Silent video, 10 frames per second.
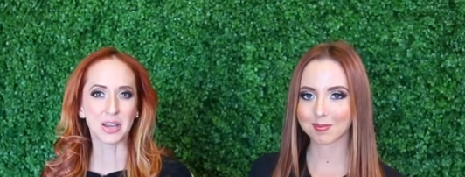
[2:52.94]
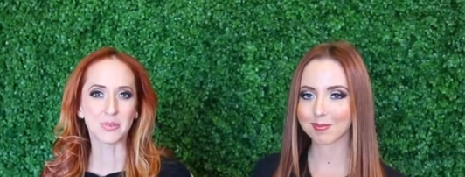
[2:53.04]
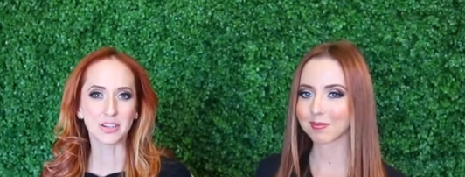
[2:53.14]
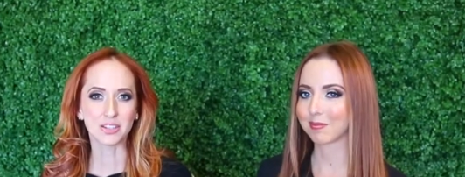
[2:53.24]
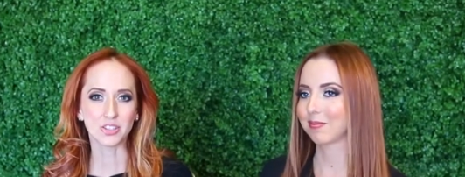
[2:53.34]
Speaker 1: now
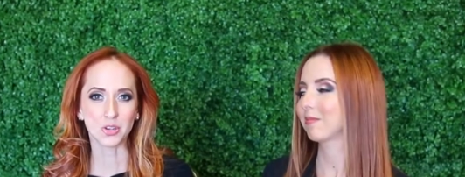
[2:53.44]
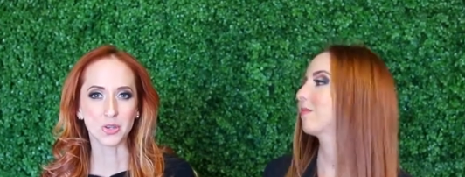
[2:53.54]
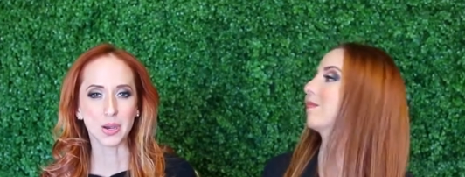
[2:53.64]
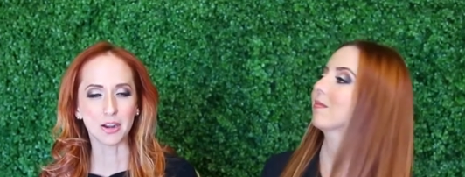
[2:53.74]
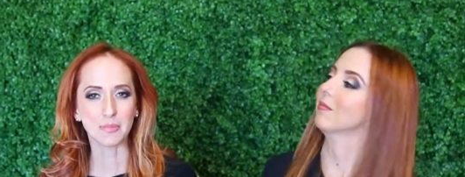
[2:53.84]
we're going to show
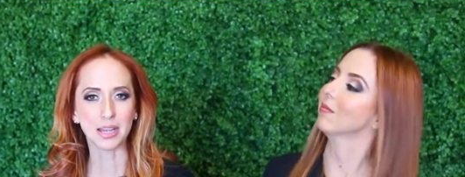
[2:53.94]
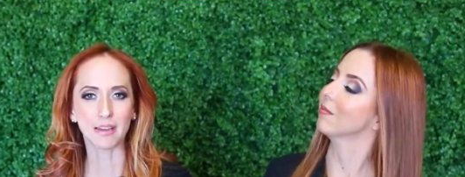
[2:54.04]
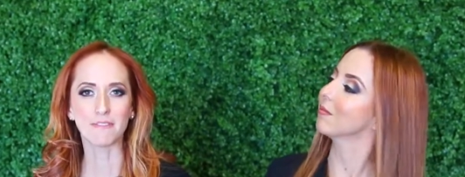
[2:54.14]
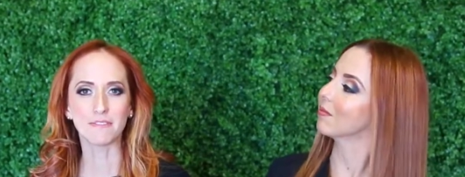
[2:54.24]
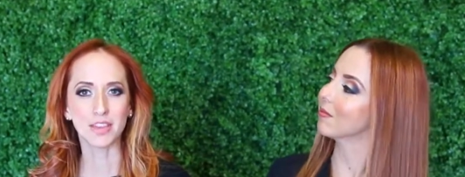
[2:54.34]
you how to make
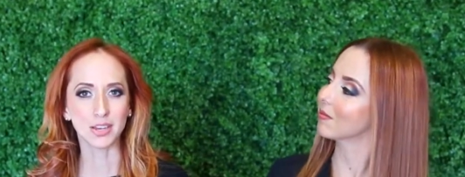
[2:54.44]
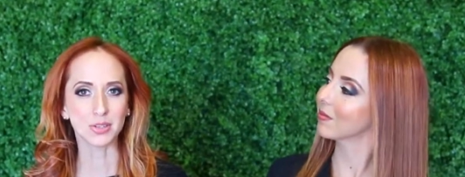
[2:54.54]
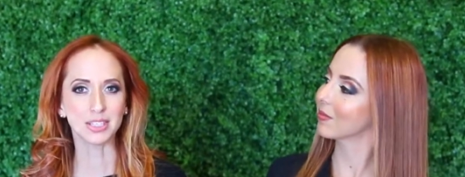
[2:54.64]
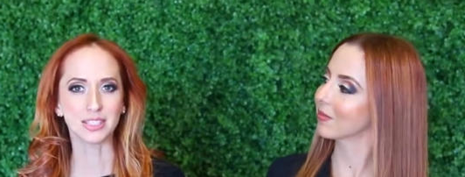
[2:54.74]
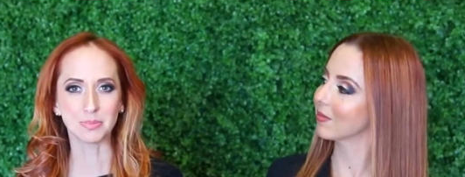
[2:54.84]
a
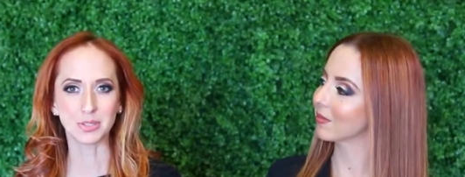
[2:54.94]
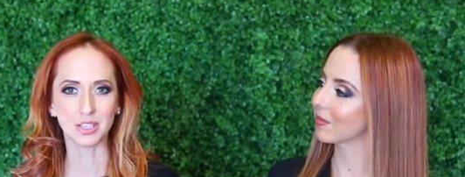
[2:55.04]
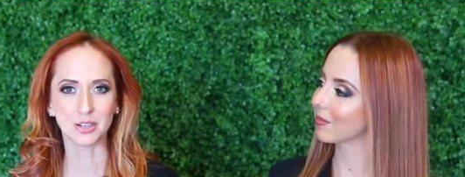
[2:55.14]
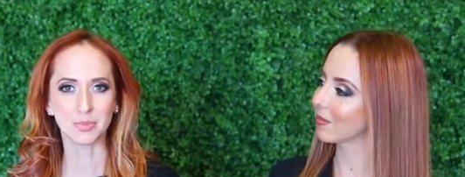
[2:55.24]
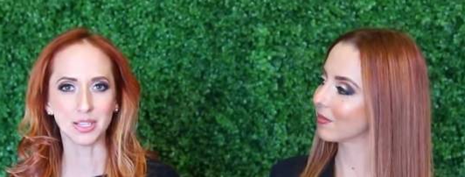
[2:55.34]
very simple
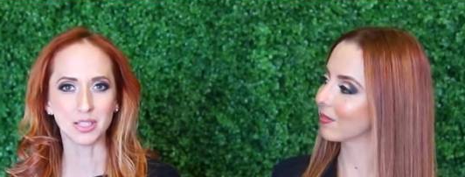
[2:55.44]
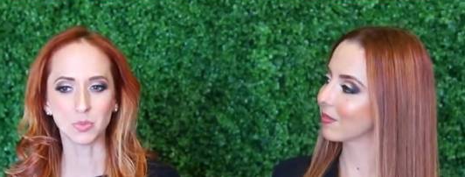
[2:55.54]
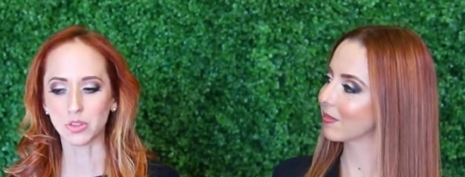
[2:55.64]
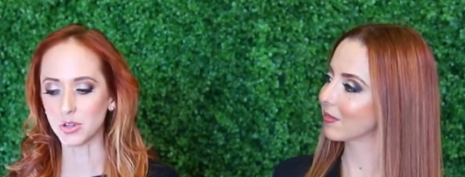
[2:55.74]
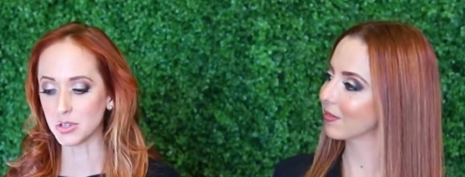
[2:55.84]
centerpiece
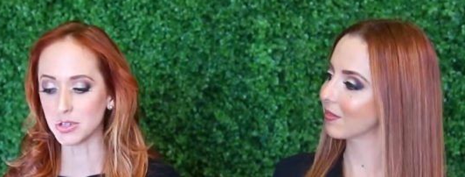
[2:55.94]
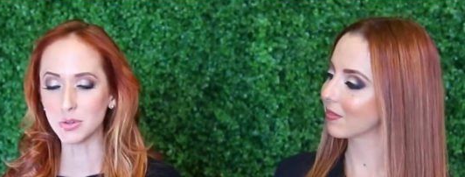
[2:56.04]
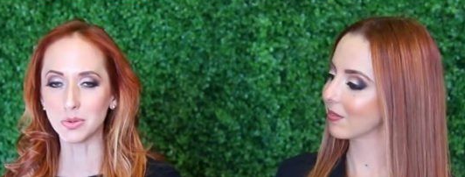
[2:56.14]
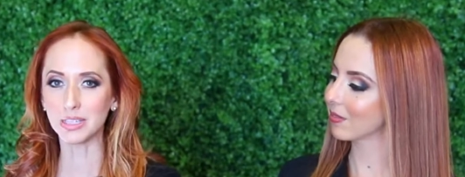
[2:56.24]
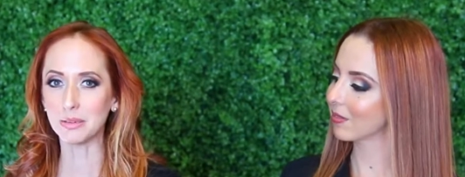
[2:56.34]
with your
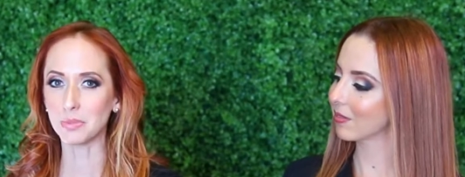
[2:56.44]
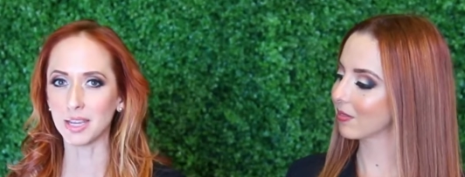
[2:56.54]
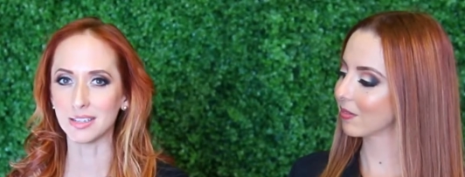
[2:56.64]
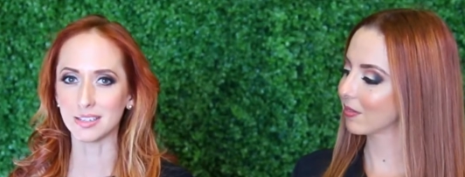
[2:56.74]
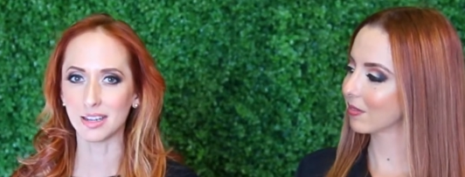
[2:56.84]
newly
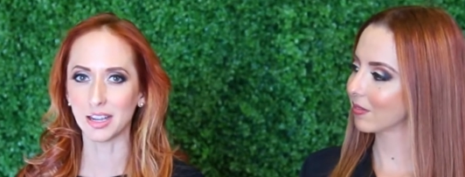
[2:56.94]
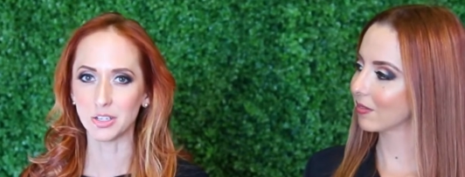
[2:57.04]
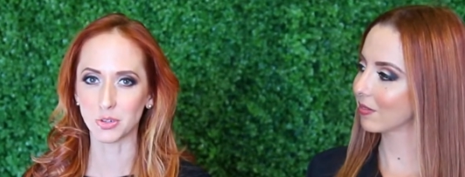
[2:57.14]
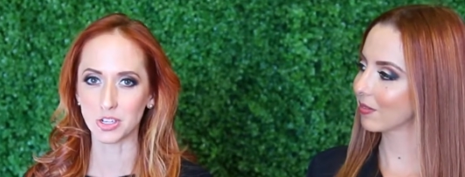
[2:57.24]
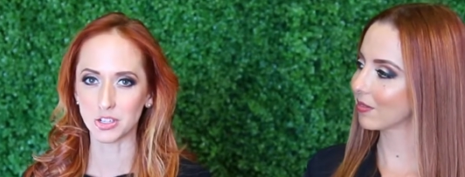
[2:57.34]
painted
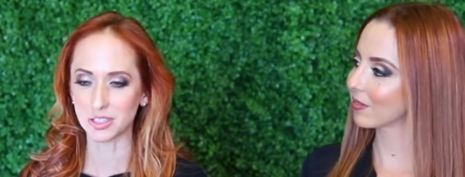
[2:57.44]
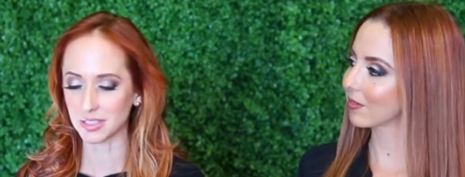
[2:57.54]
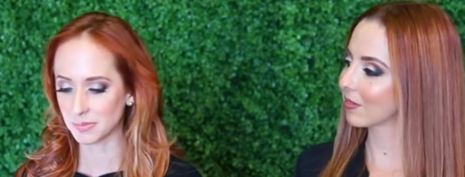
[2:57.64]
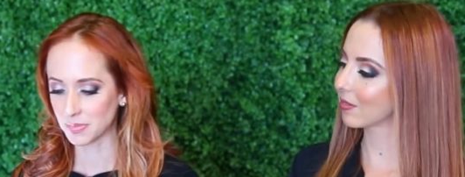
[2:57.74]
hydrangeas.